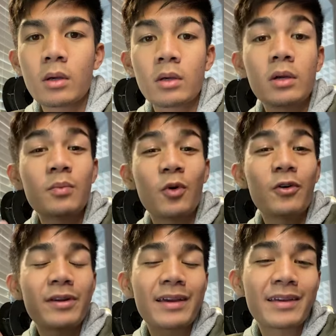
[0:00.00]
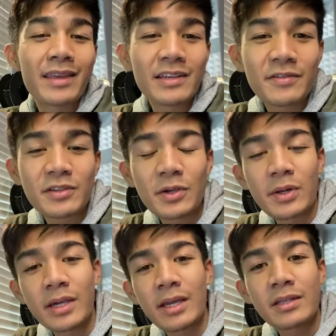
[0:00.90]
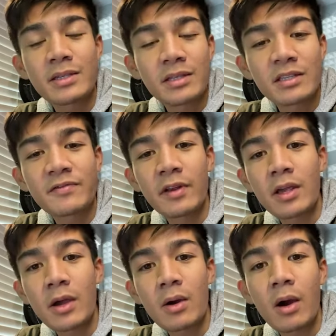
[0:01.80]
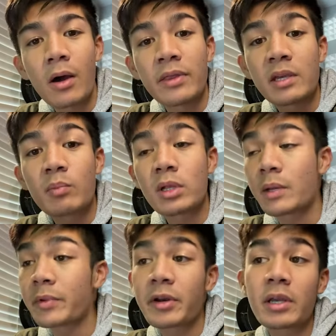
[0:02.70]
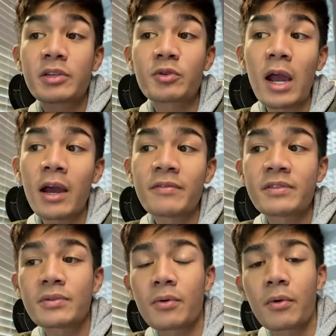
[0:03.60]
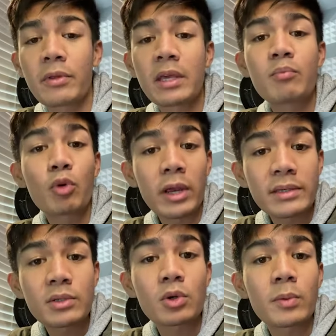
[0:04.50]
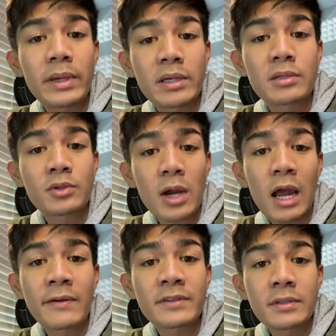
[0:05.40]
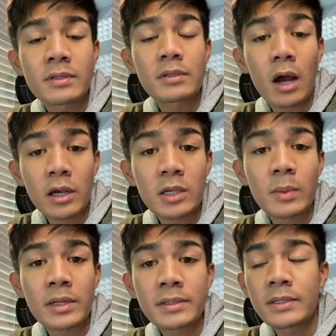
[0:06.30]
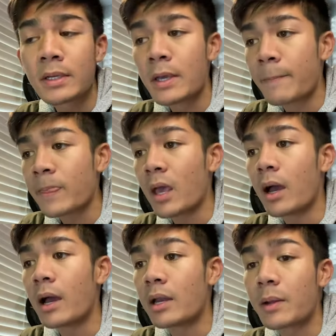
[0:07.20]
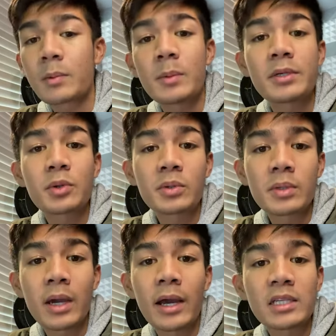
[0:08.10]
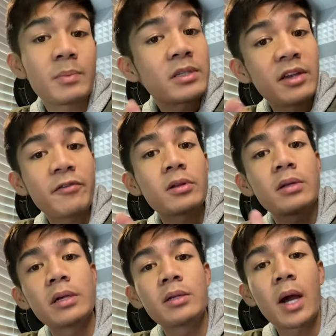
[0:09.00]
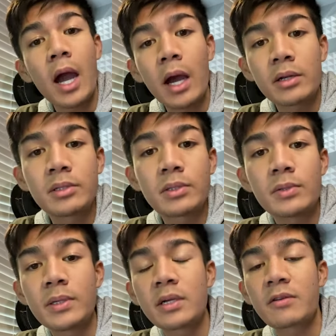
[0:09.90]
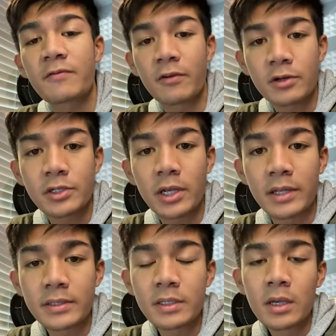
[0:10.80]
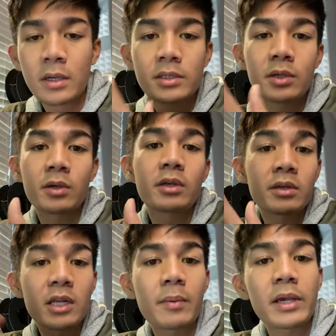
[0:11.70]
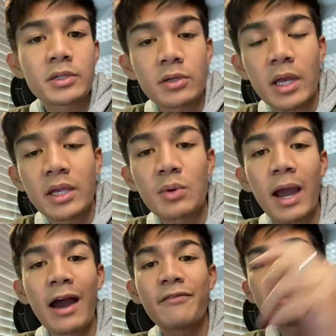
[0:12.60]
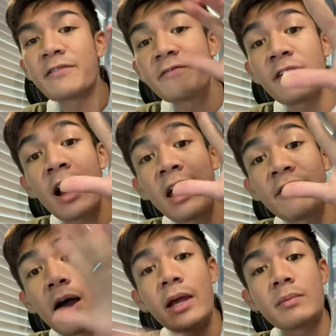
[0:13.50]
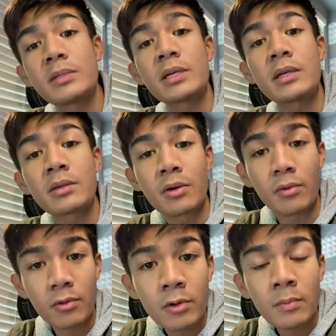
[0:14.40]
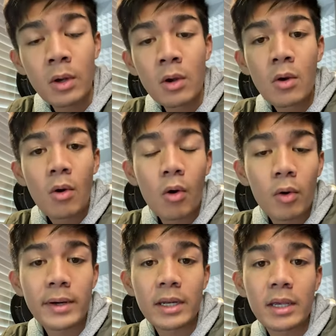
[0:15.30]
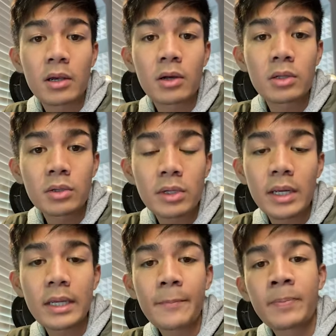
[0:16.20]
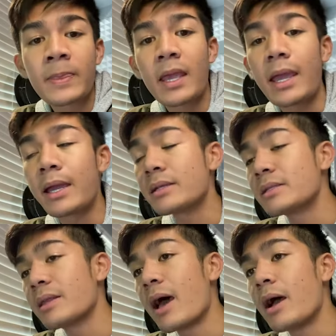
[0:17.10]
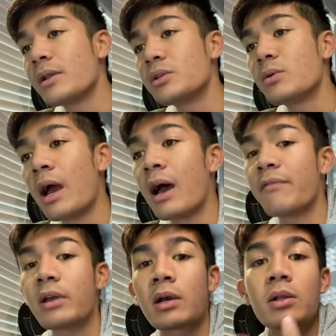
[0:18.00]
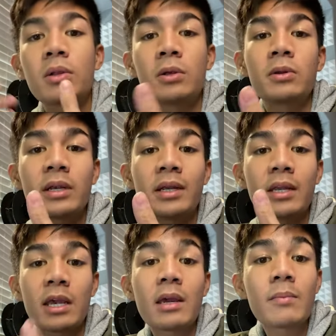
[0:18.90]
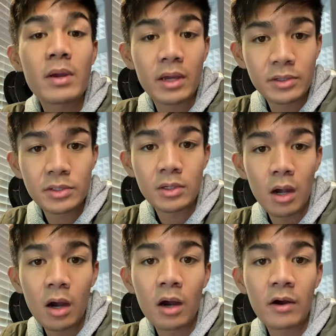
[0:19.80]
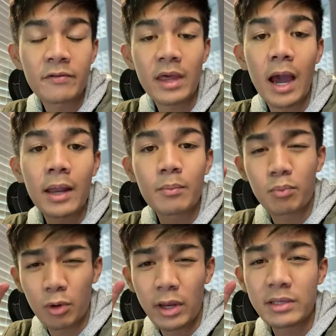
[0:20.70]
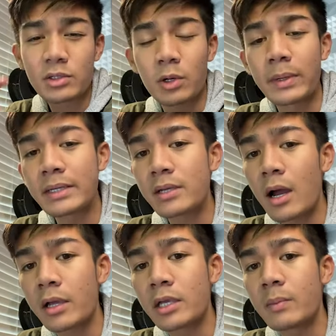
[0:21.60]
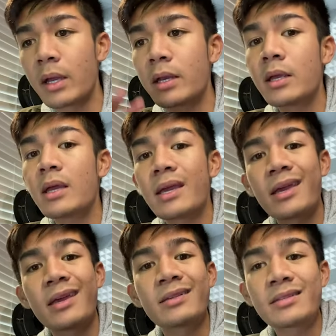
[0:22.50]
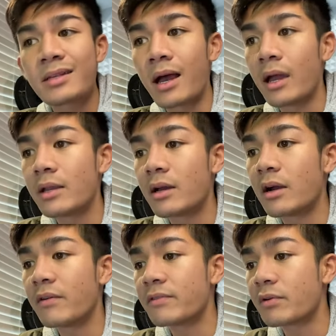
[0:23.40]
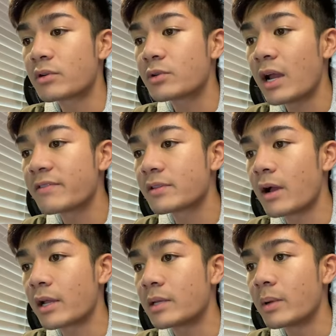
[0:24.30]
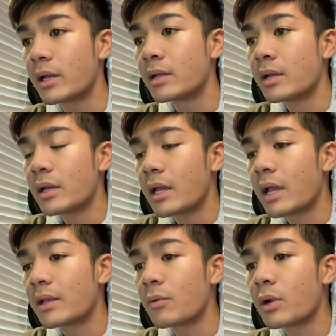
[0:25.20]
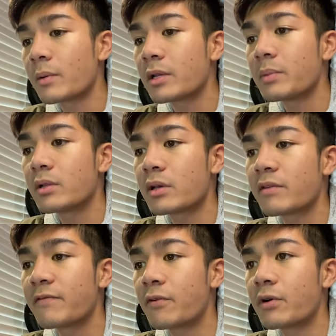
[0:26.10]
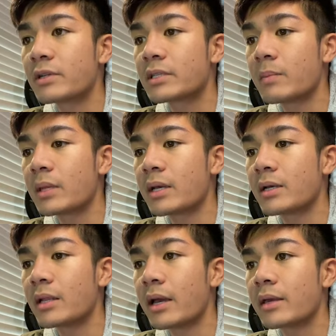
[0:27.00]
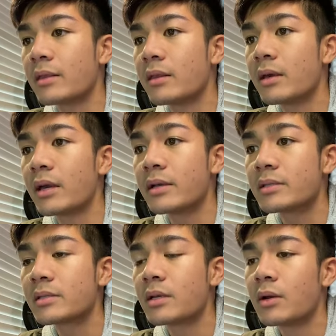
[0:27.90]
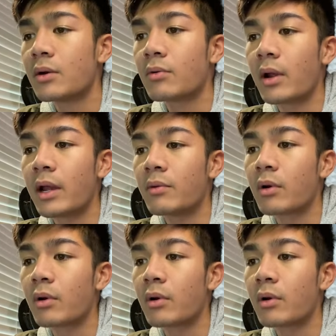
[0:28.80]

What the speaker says: Good morning, and thanks for tuning in to this video on the preliminary drafts or the brainstorming drafts documents. And I'm going to be showing you guys specifically, how to do the conversions. So you need to make sure that you have the 5 items in your room already included, and that you have included an image of that brainstorming document inside of your drafts document. And what I'm going to be looking for is something like this, right?